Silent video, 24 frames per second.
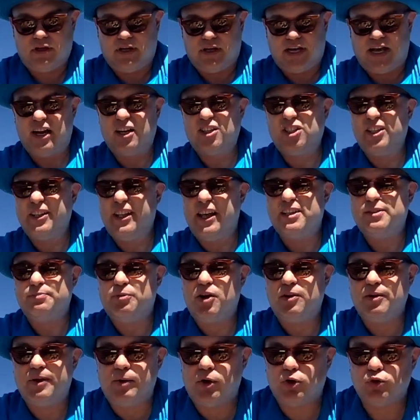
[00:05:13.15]
Actually, that's
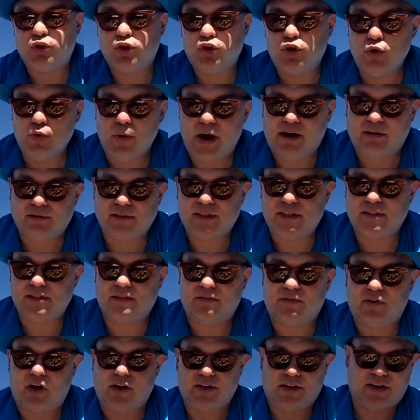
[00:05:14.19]
probably about 2 ounces
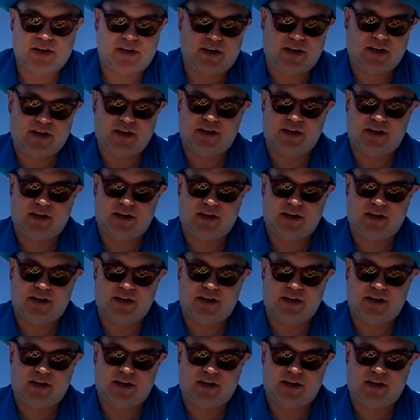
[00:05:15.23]
of vodka.